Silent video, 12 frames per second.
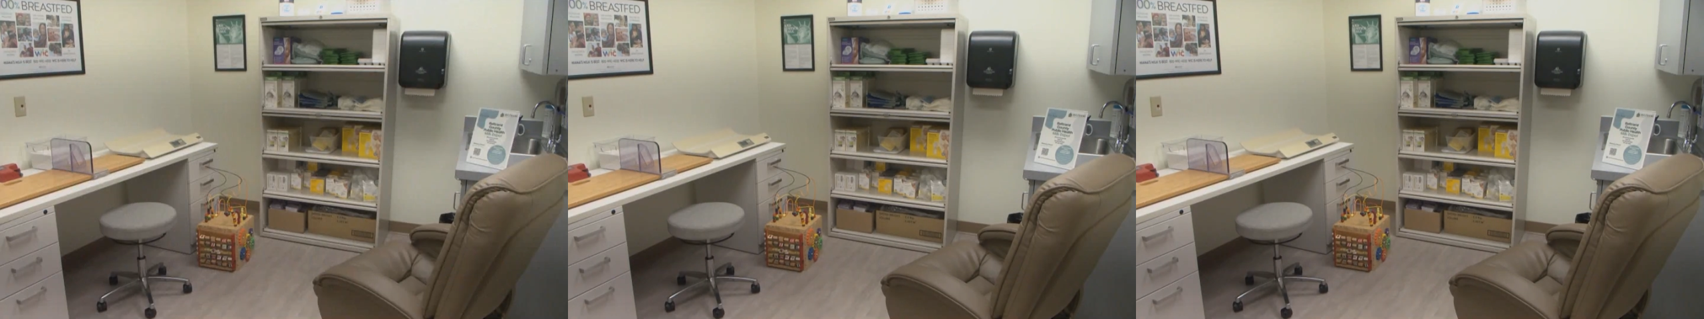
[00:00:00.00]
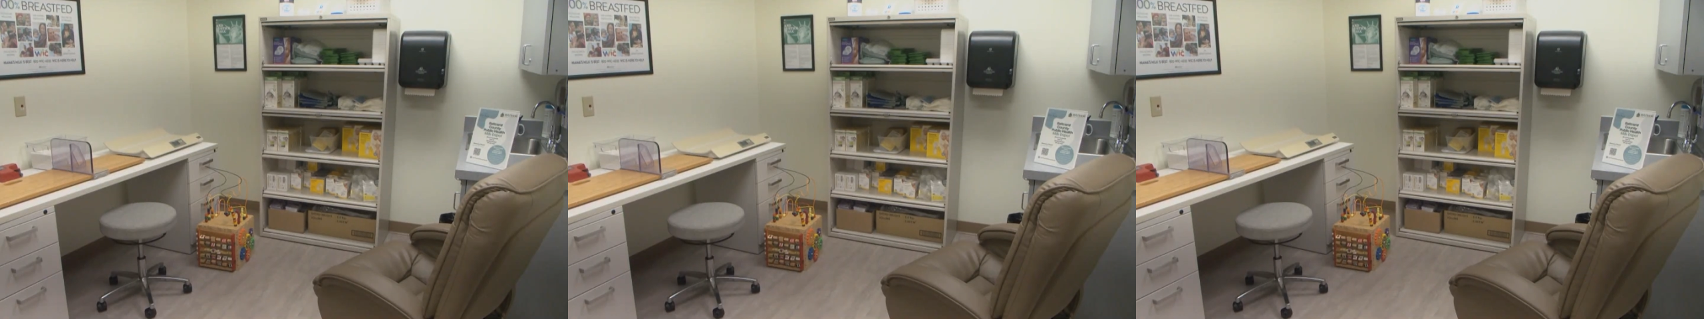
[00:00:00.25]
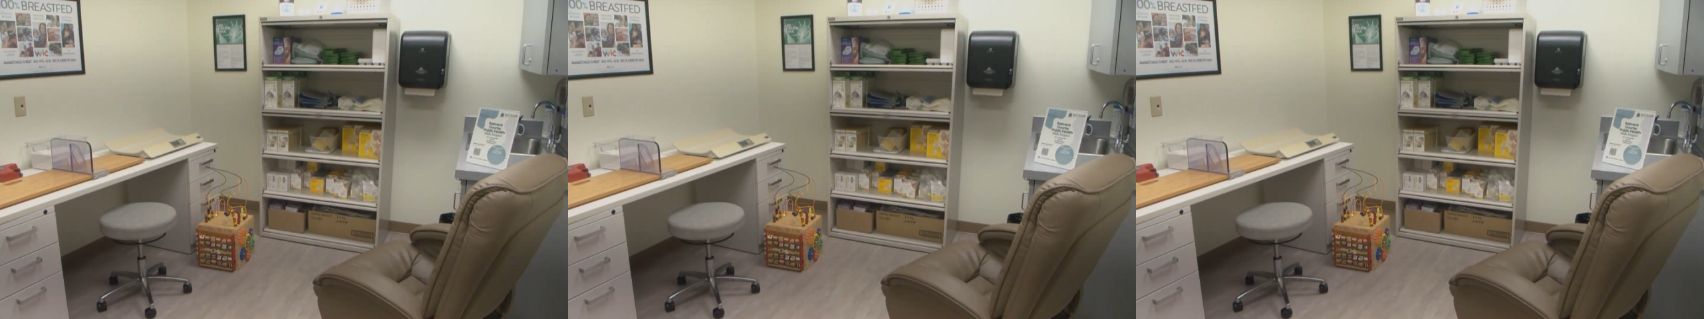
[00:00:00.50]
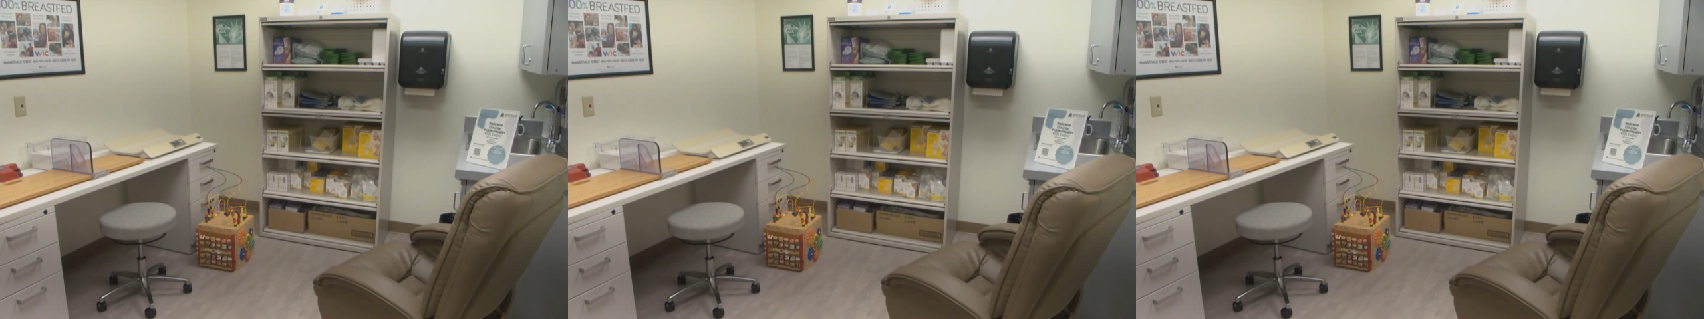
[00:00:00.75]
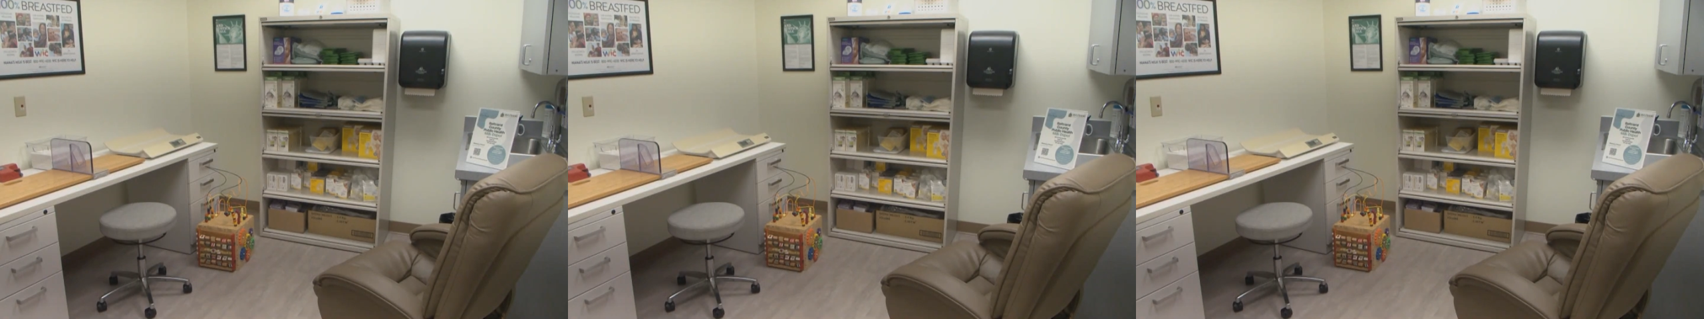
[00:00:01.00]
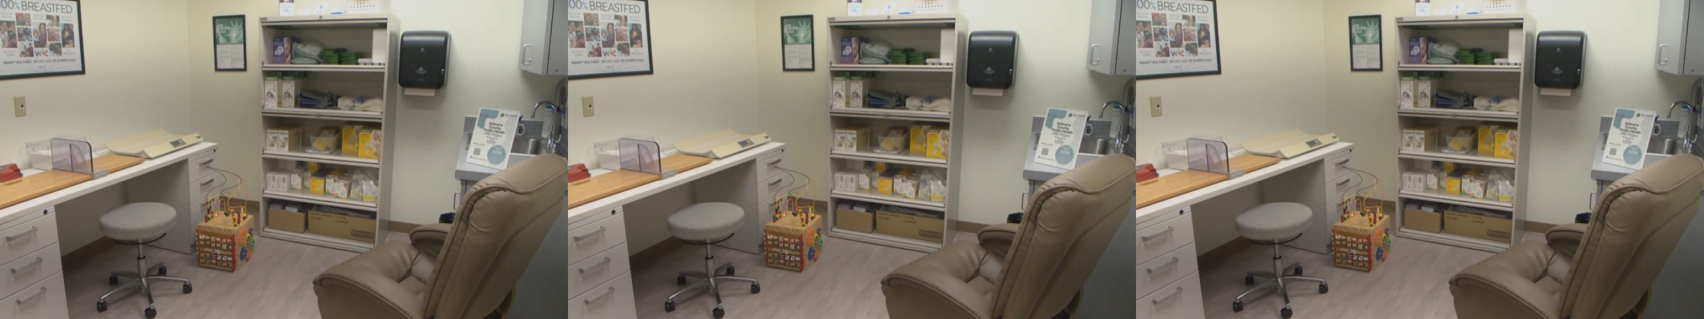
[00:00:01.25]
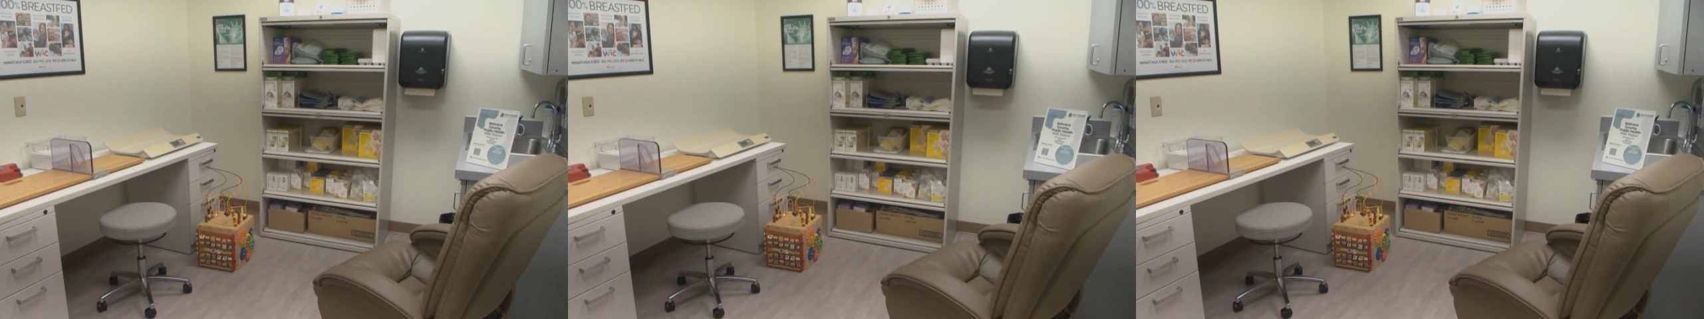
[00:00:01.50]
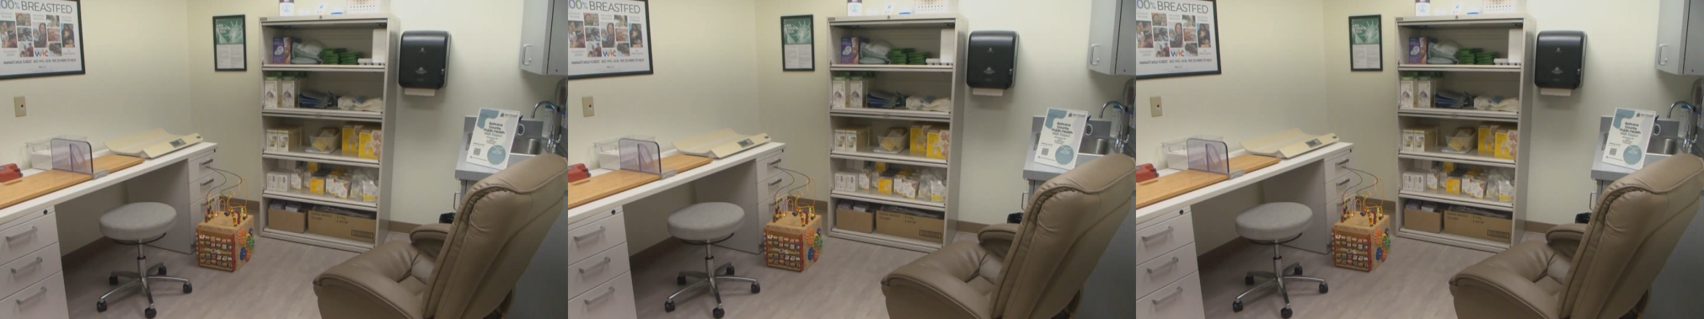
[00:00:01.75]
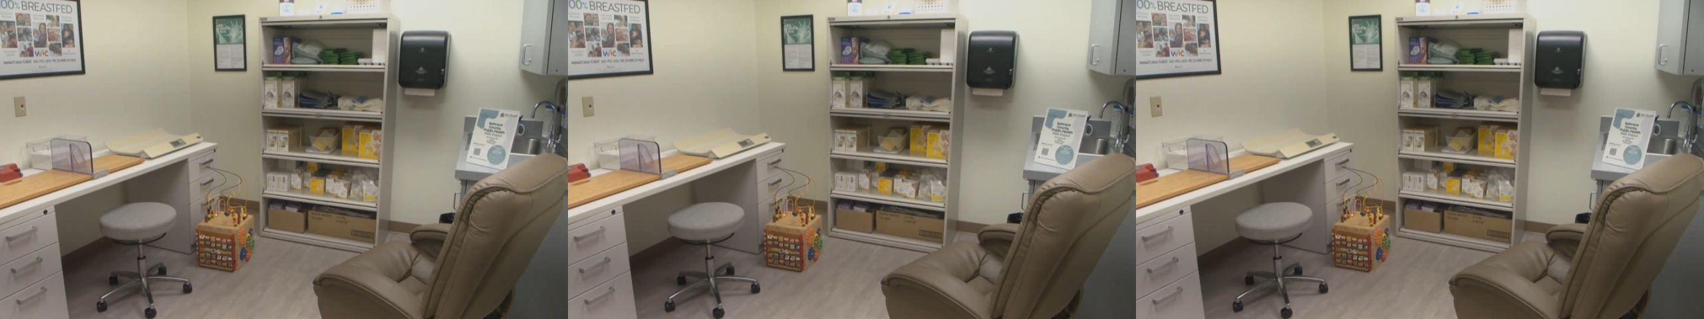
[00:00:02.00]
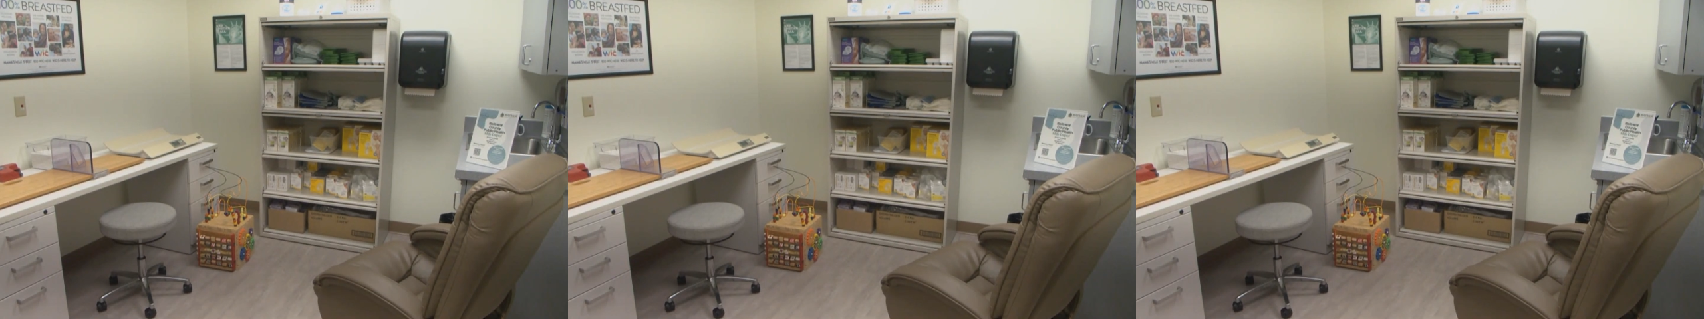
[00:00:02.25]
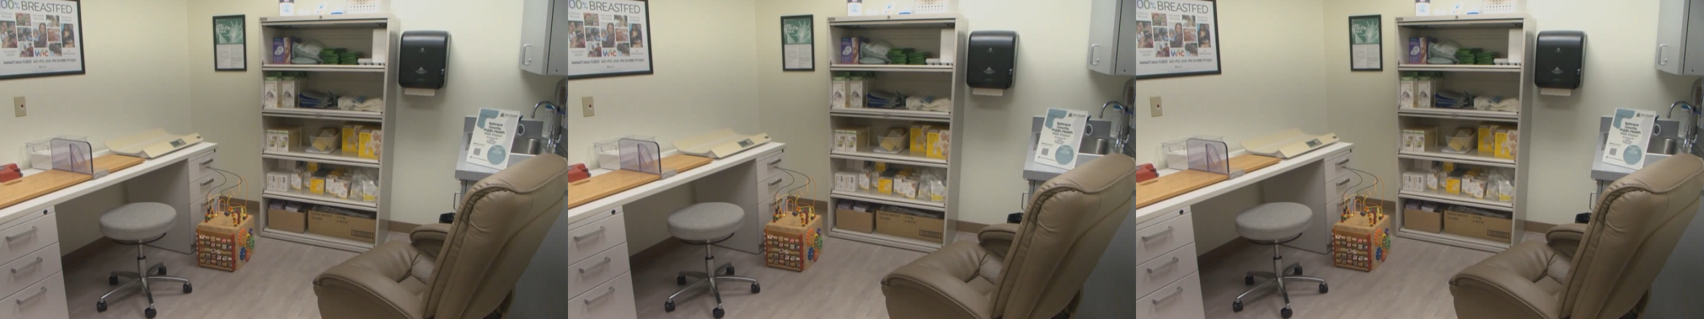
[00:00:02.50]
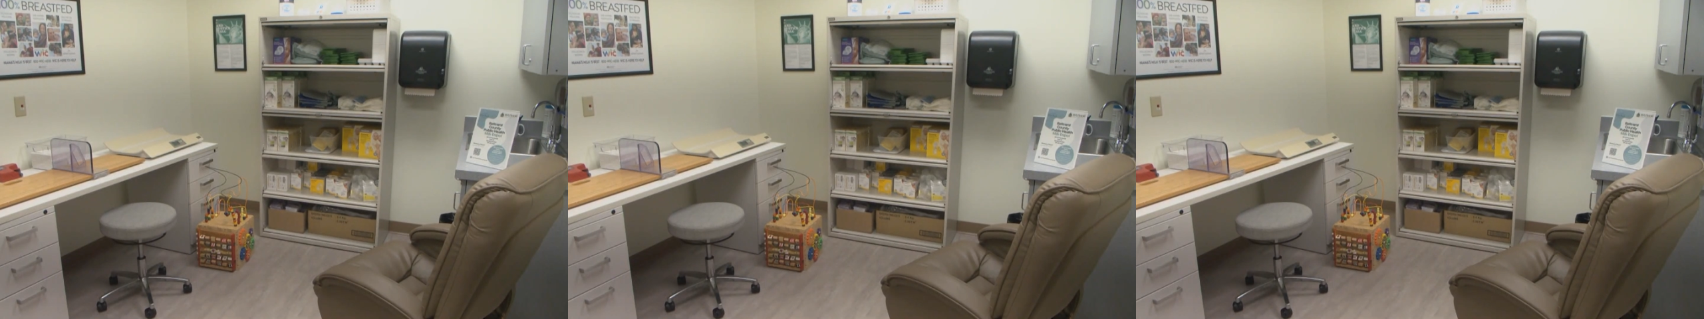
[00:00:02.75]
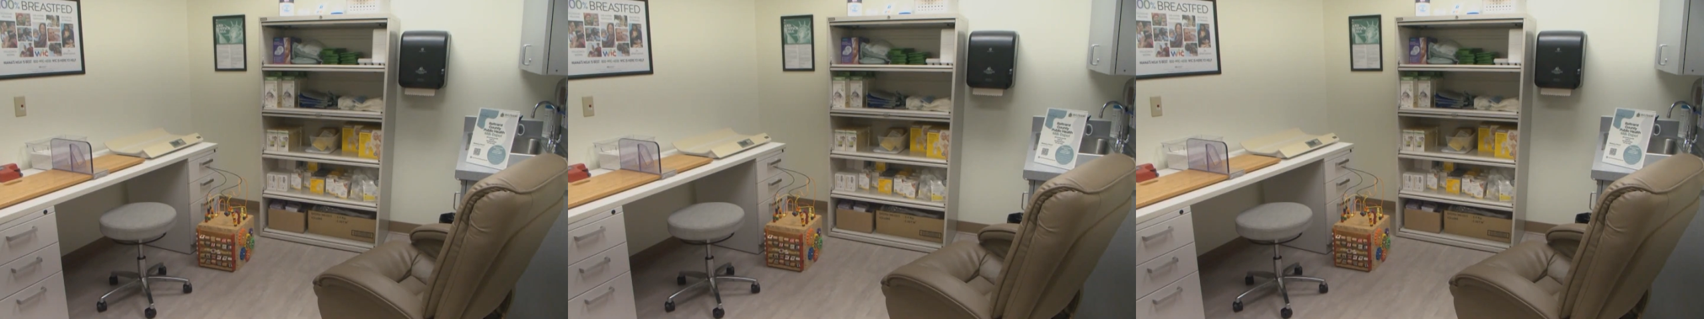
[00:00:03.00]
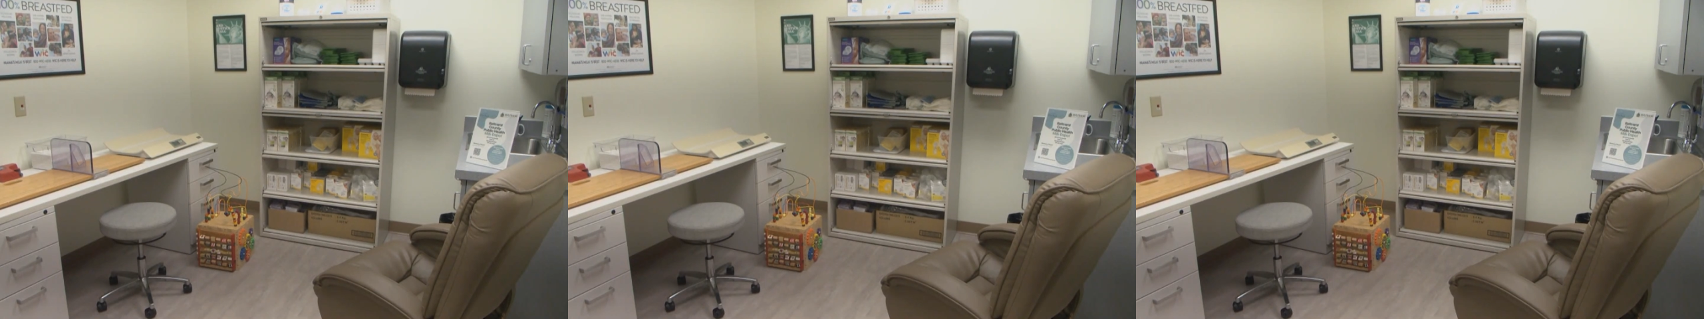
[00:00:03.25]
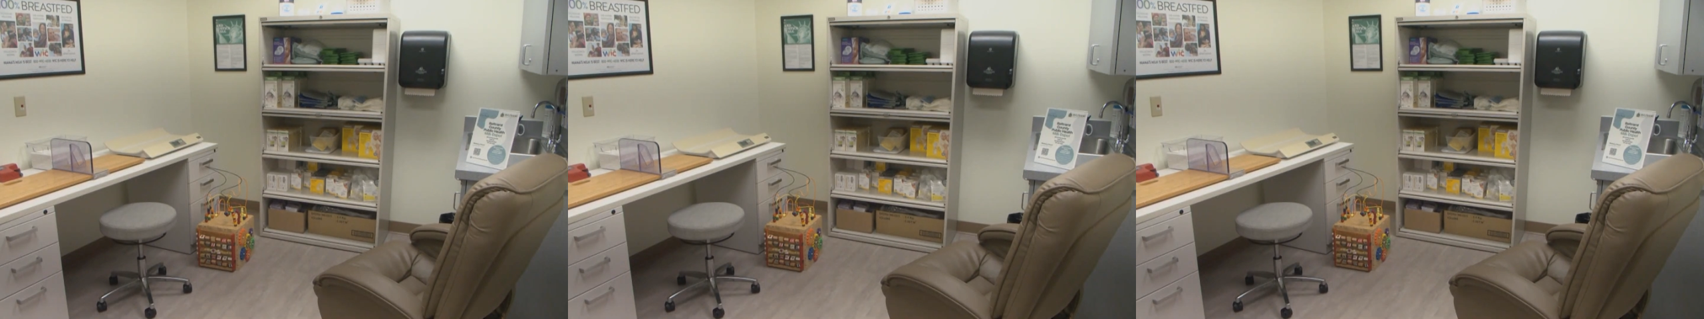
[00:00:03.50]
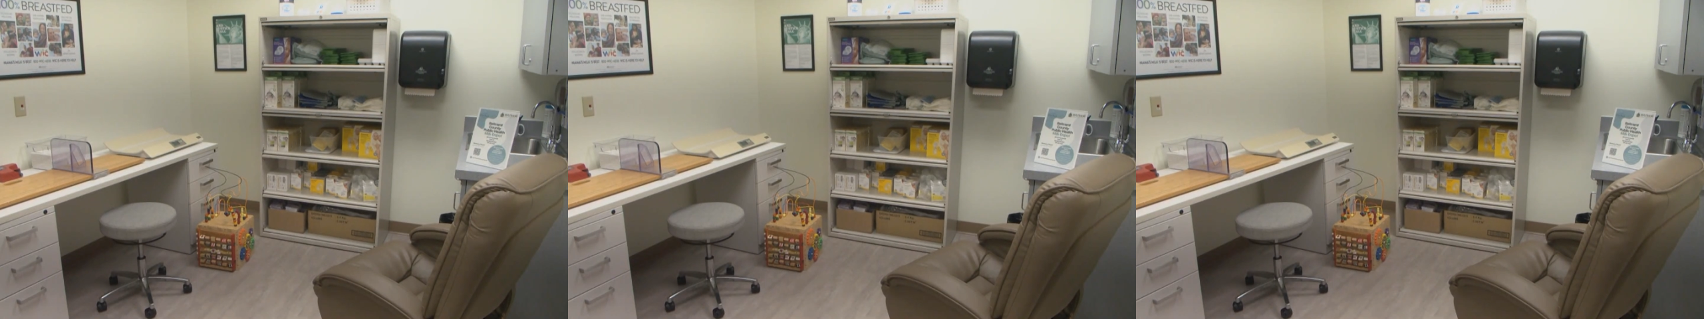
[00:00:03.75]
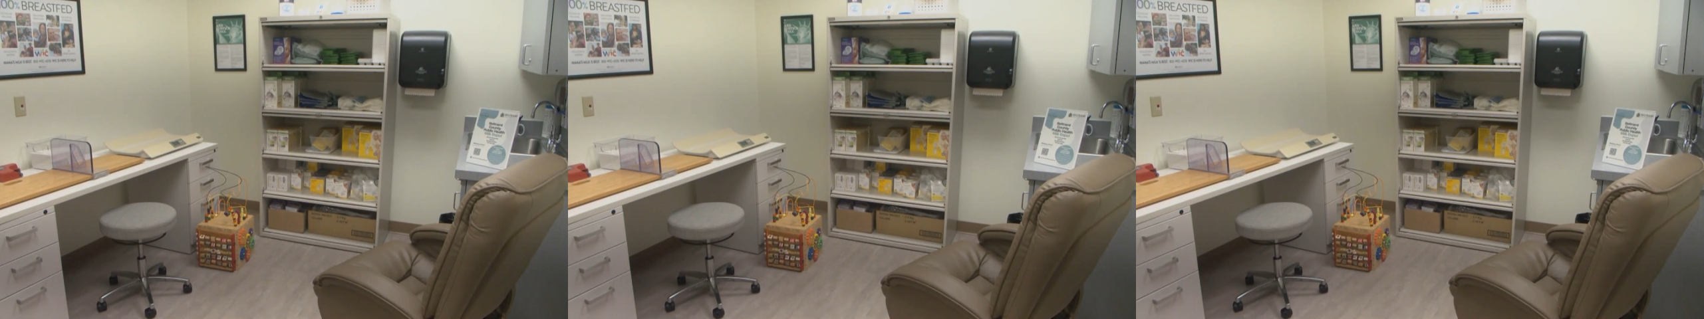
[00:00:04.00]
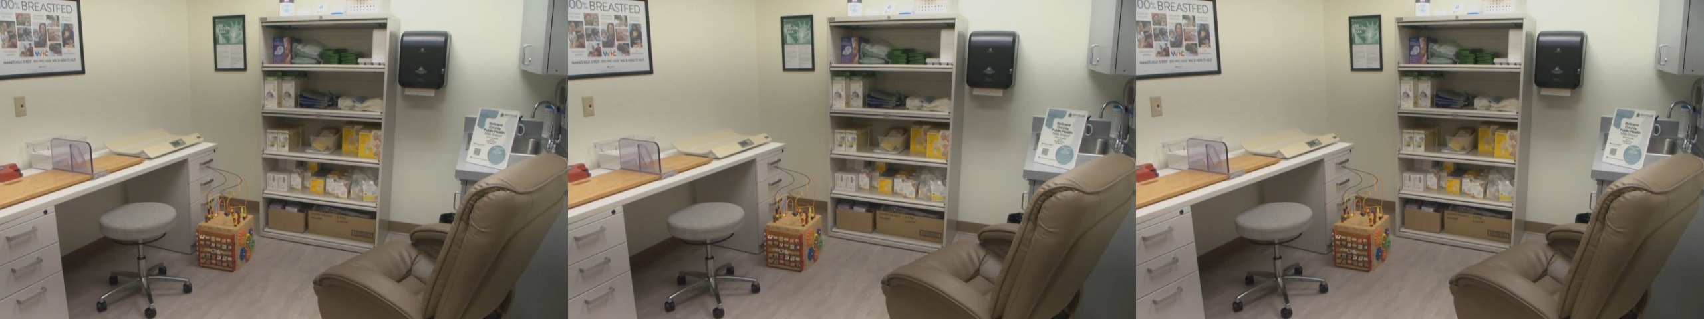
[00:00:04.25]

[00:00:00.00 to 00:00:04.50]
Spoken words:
Nobody's mouth can be seen.